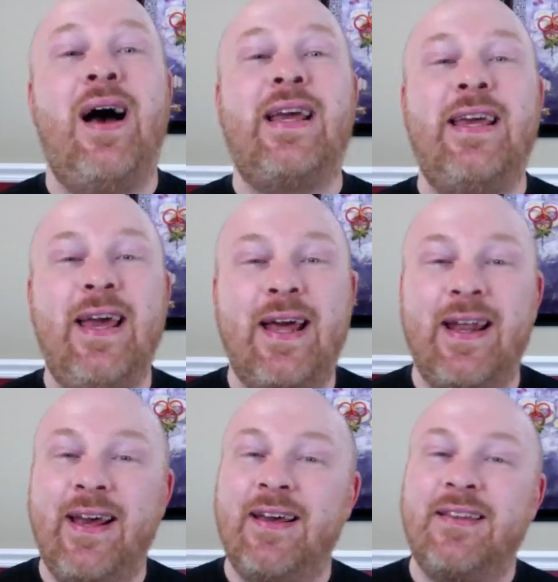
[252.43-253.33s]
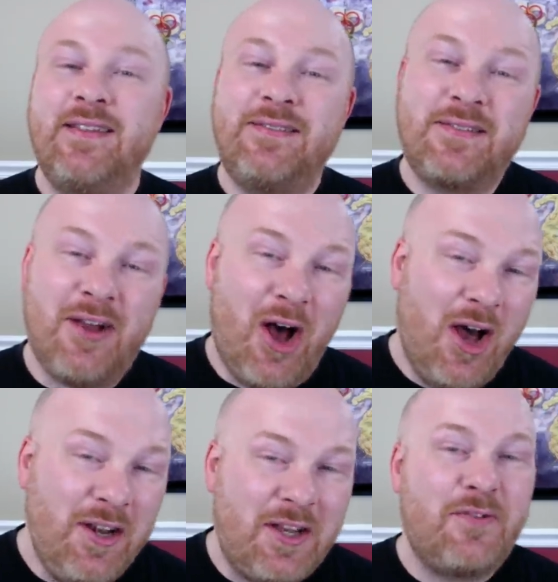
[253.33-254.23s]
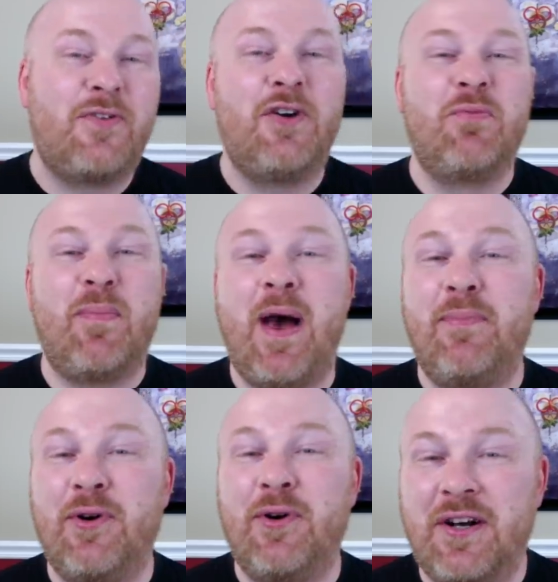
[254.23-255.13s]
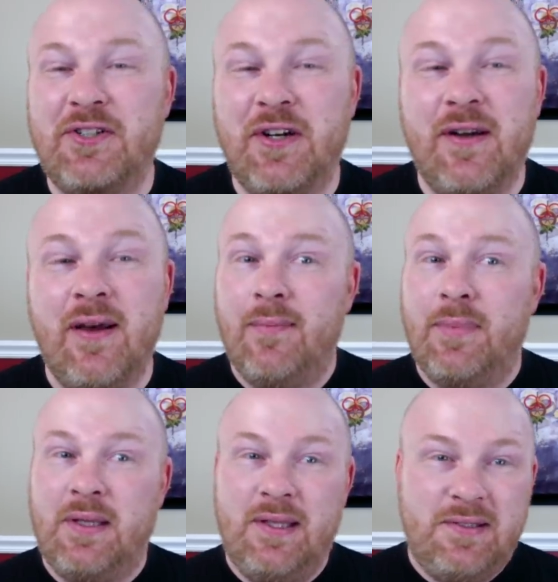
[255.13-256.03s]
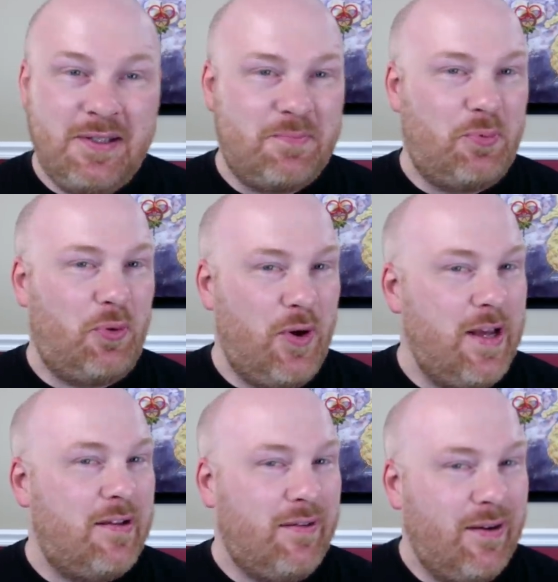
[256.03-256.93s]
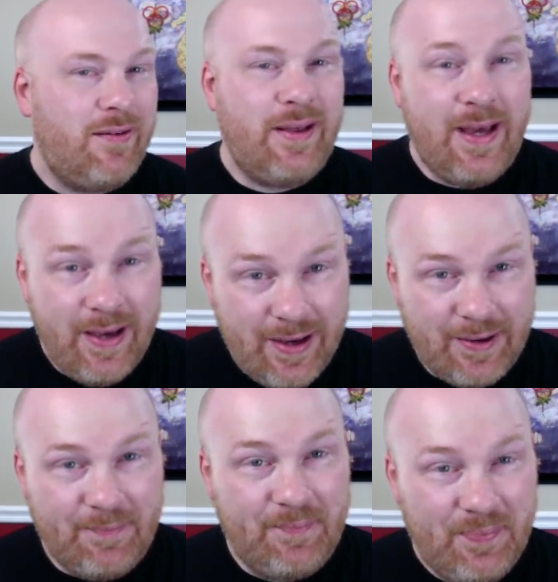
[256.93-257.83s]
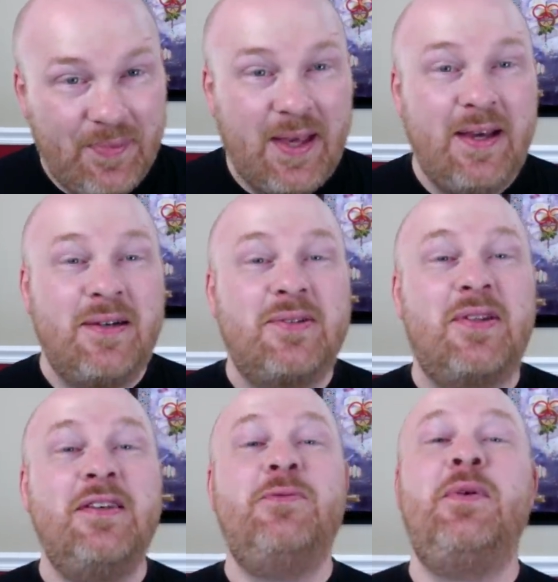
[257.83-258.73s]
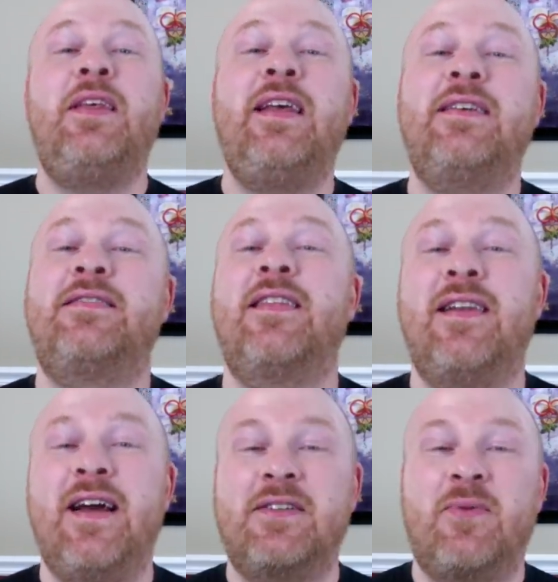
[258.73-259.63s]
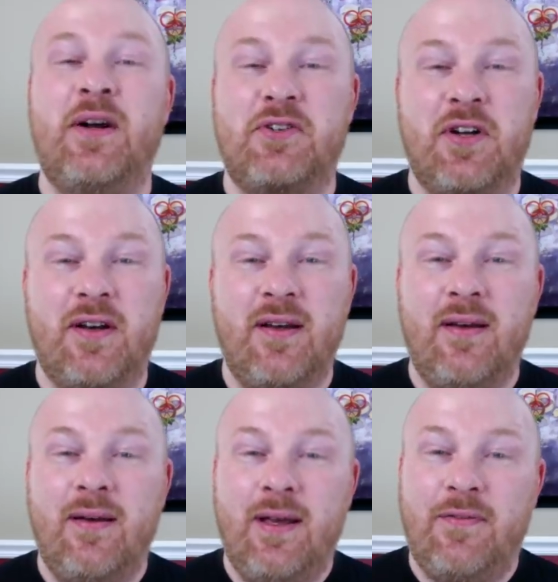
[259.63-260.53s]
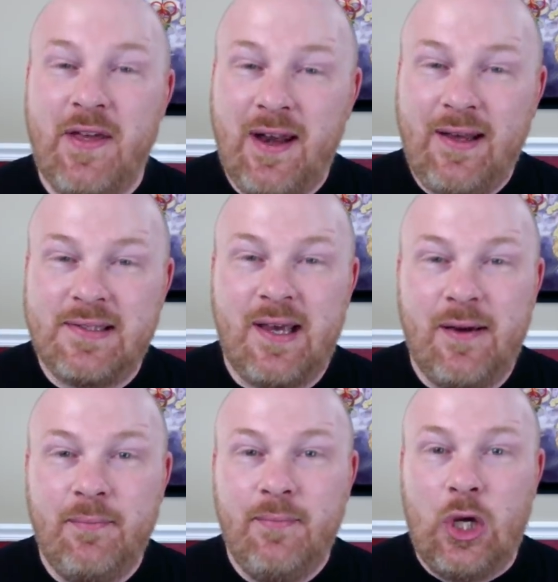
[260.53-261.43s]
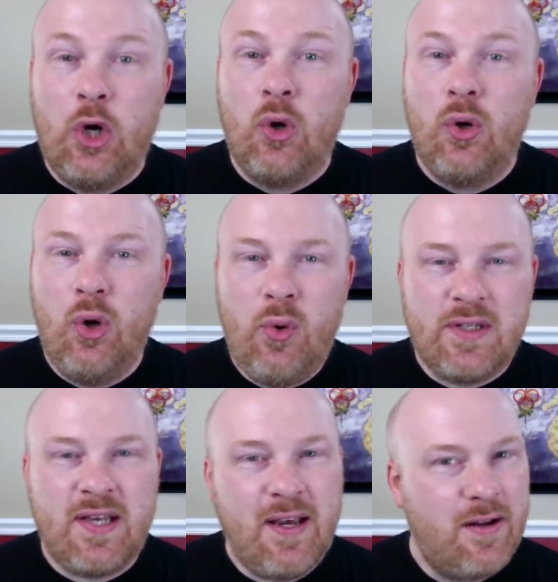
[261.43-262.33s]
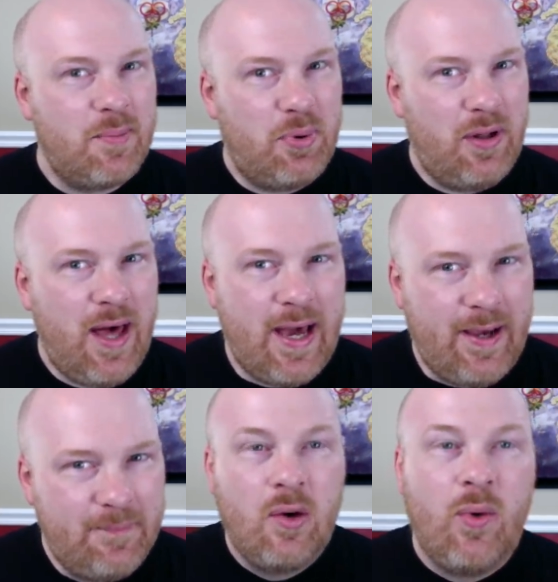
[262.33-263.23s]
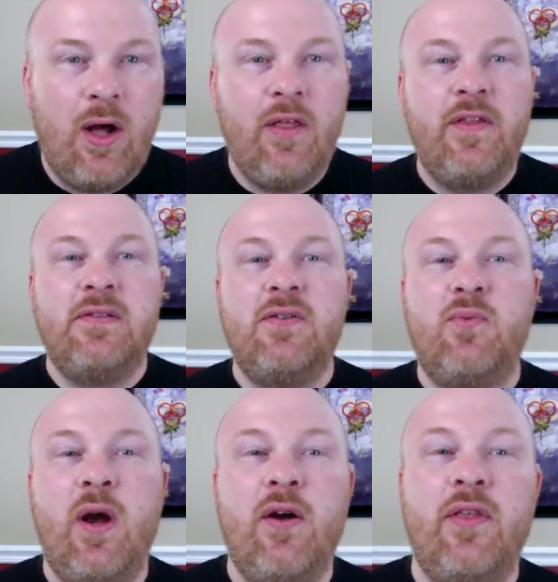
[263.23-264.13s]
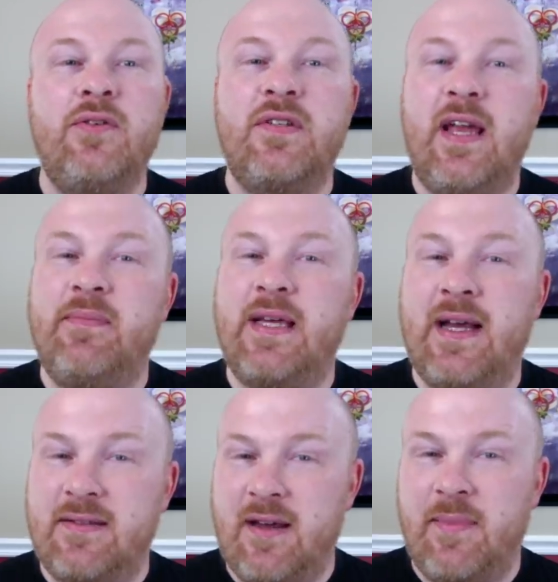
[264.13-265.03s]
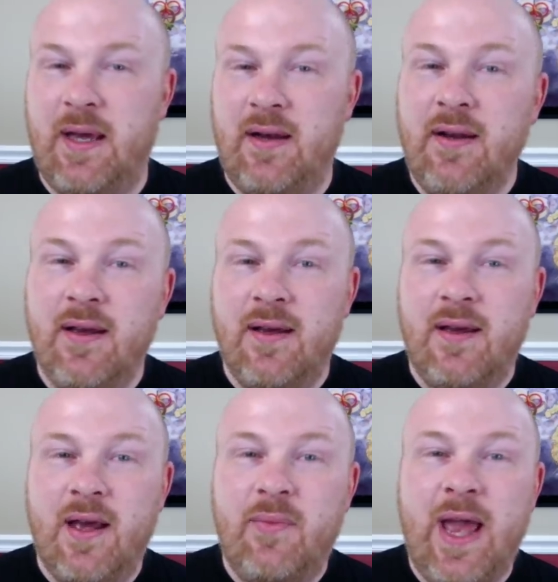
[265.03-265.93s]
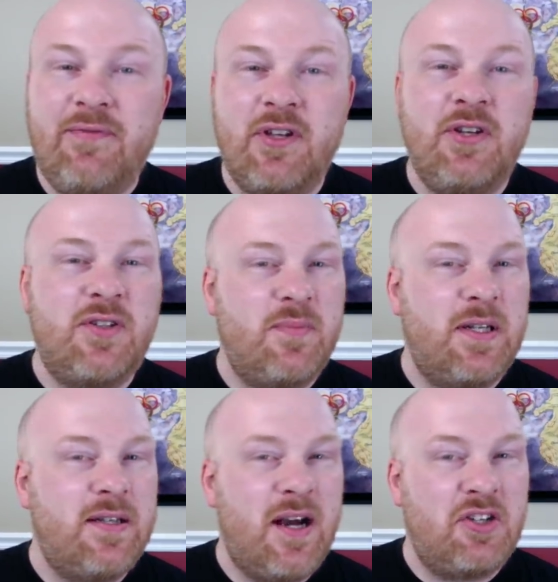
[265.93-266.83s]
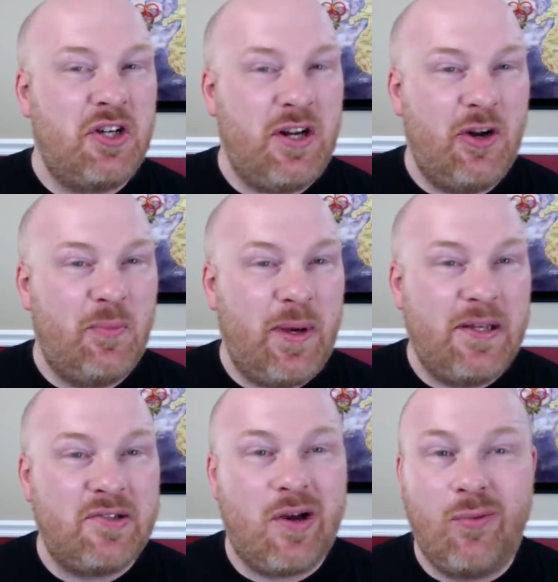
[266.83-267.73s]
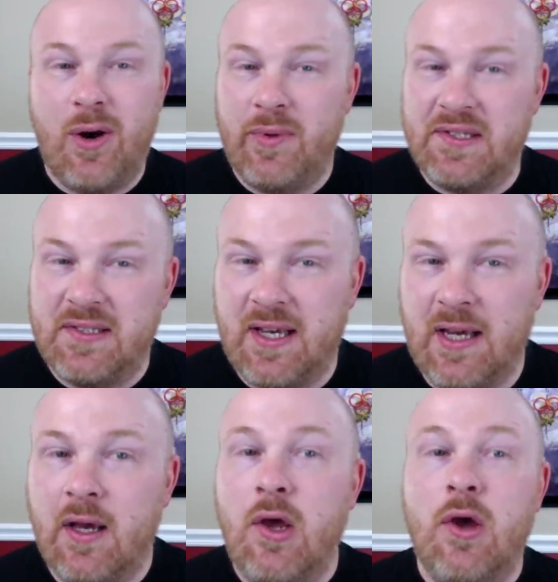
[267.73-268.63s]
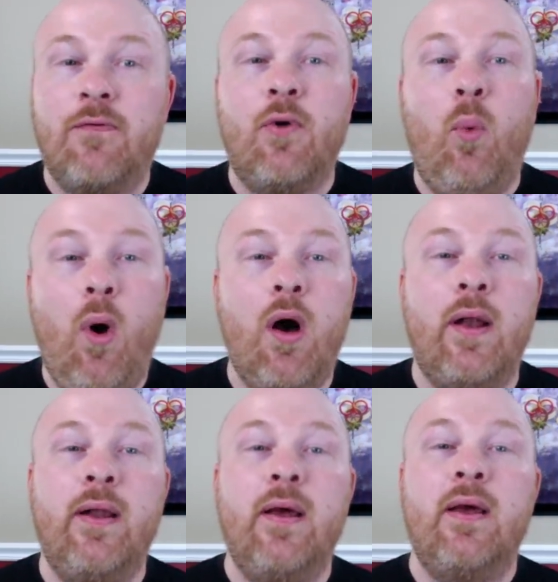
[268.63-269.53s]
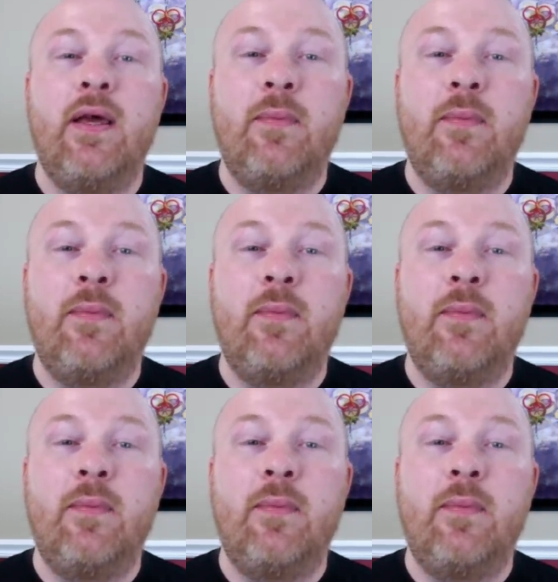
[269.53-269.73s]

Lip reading: Again, this is unconfirmed by production, but this is pretty clearly him. So this would lead us to the next question. If that is him, who is he going to play? Well, this is where those name tags come in, and we have to do some deduction here based on what we see. For one, it